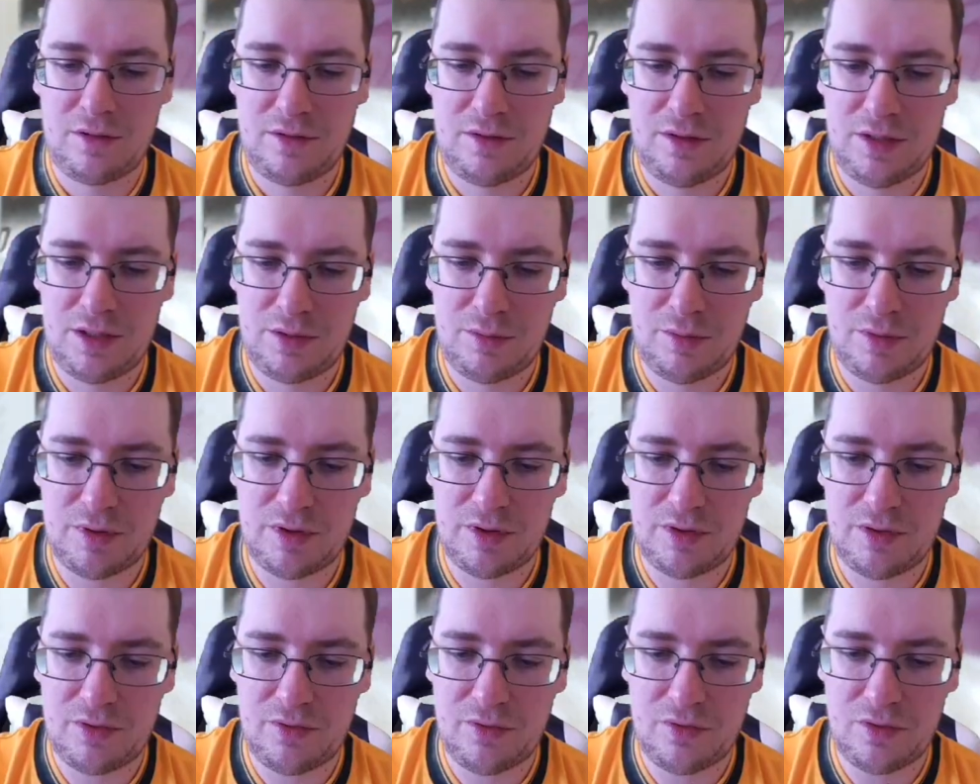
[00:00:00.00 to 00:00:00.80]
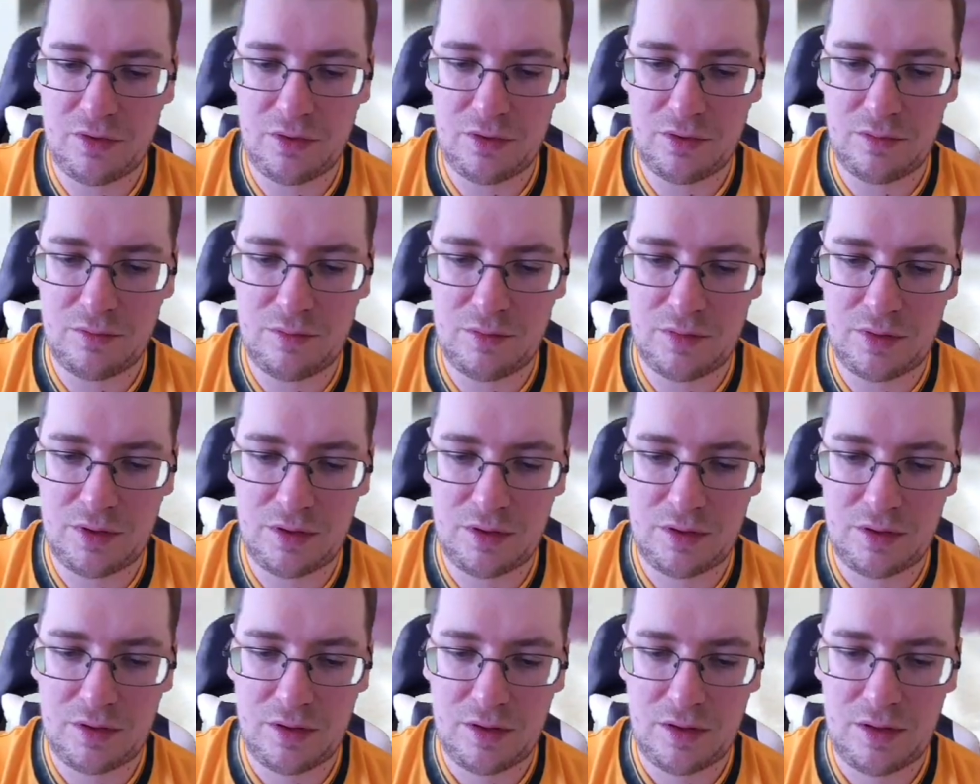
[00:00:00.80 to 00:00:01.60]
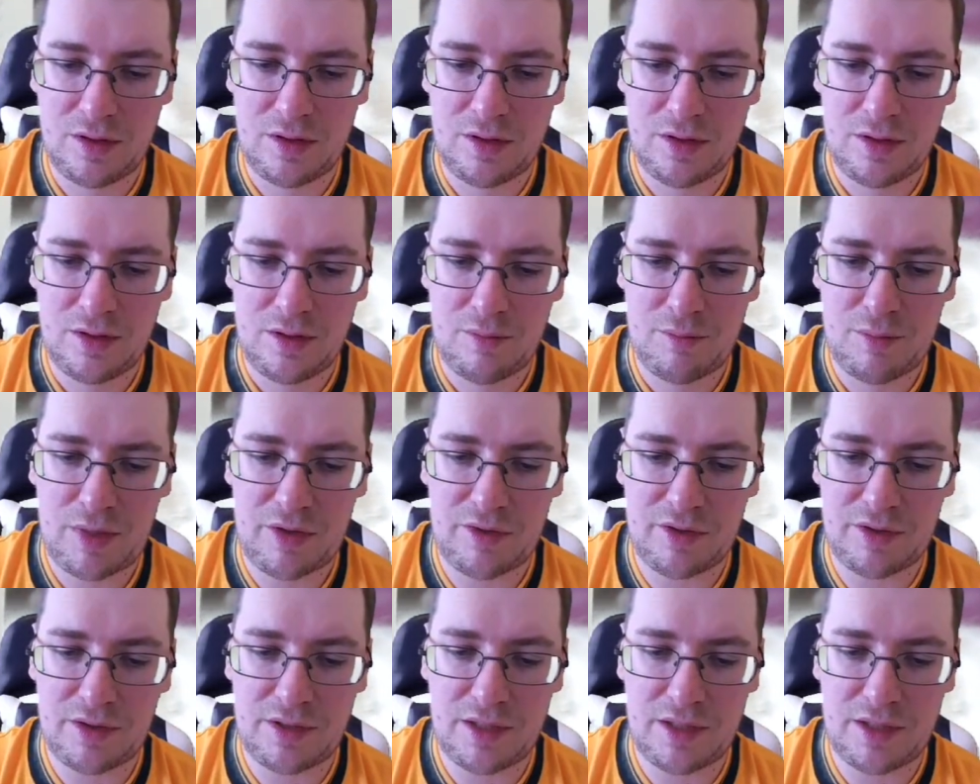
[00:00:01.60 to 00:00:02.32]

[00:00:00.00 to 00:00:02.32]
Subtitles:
This one's from Paris